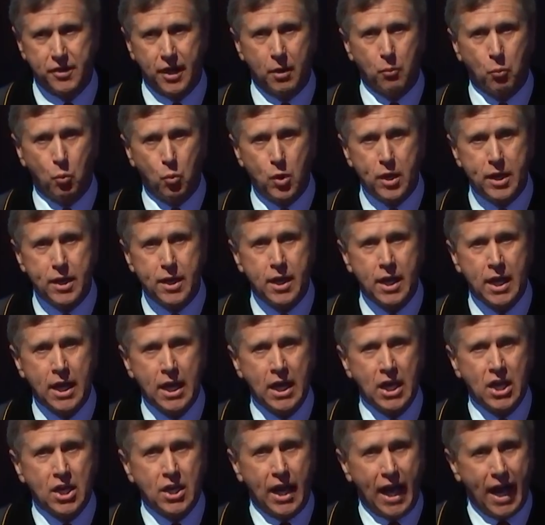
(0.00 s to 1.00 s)
that we
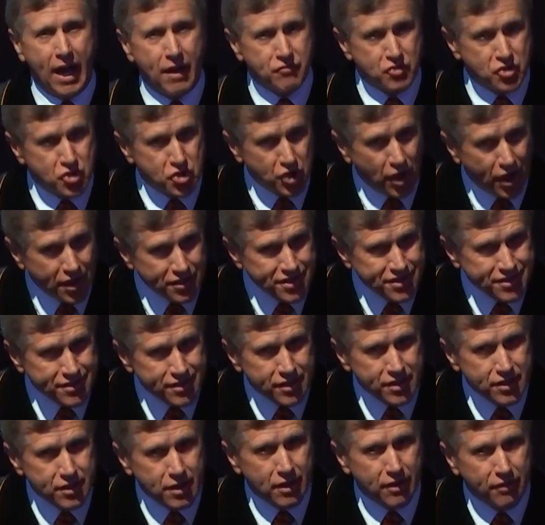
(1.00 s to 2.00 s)
have just
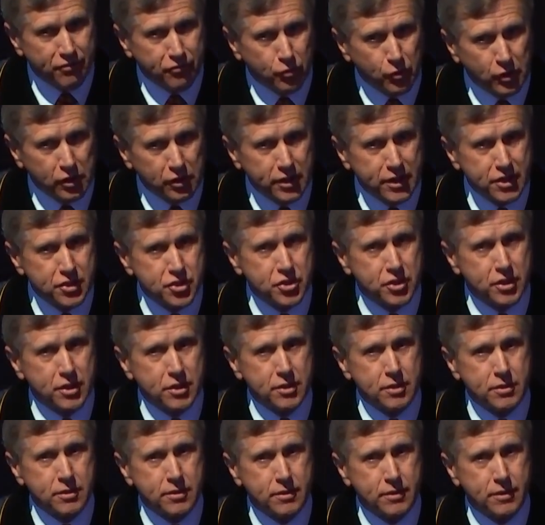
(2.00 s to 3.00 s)
enough
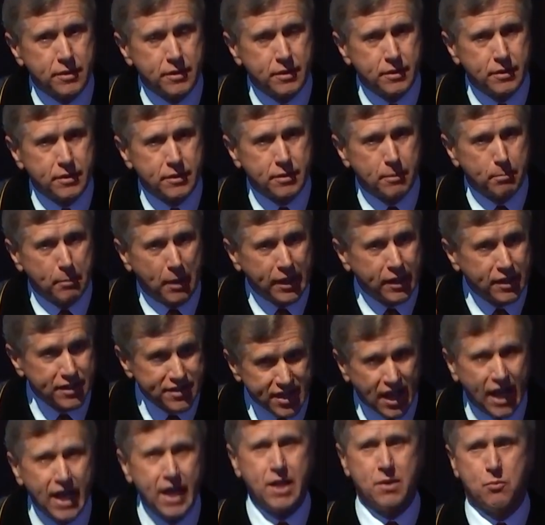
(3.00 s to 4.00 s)
religion to make us
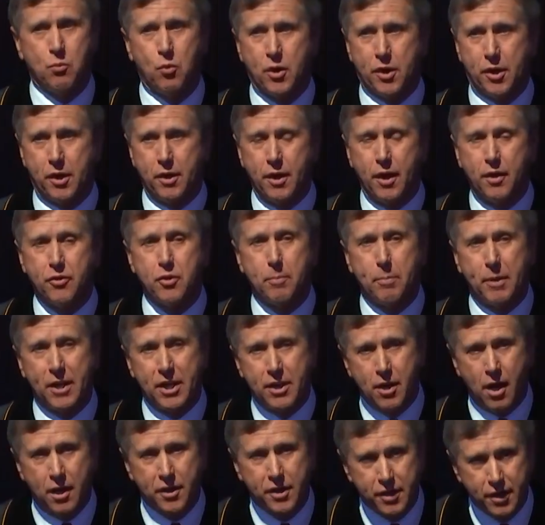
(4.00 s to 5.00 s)
hate one another, but
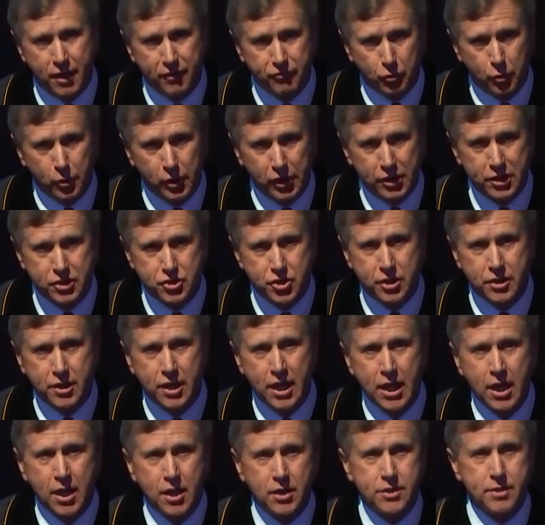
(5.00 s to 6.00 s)
not enough religion
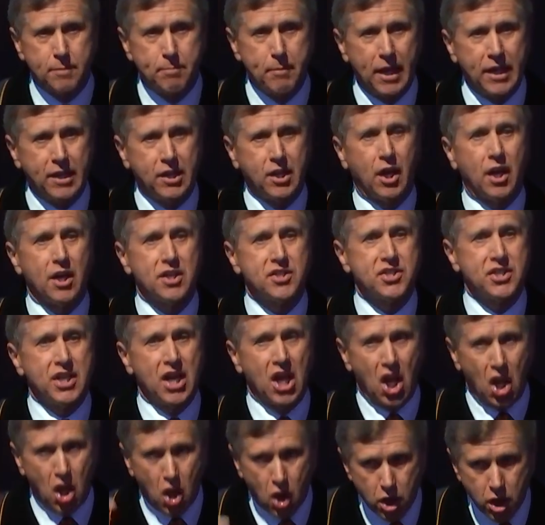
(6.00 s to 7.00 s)
to make us
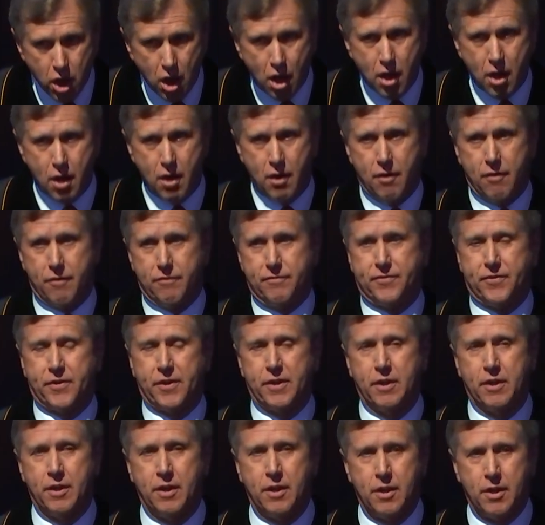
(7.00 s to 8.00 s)
love
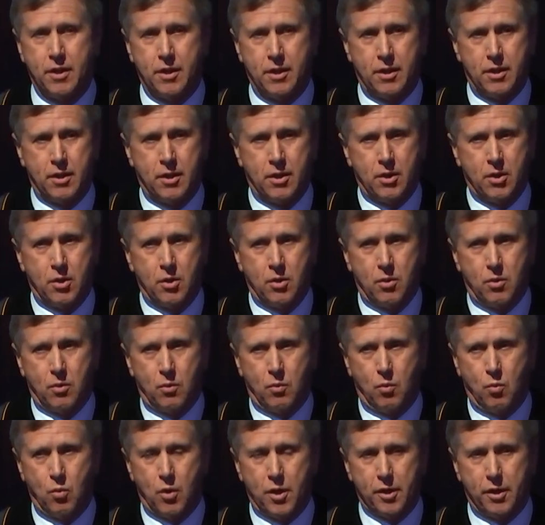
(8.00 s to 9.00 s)

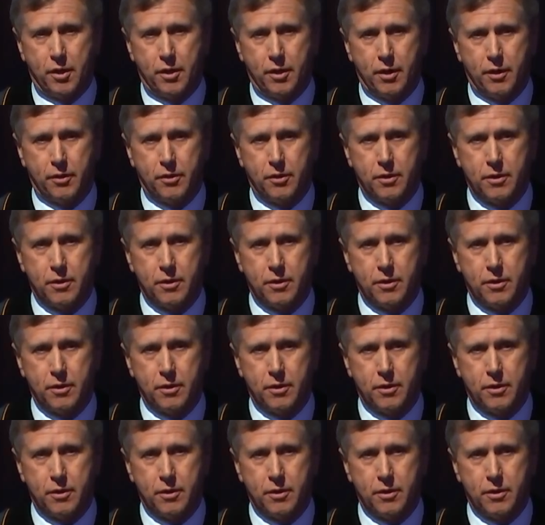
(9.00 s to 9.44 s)
one another.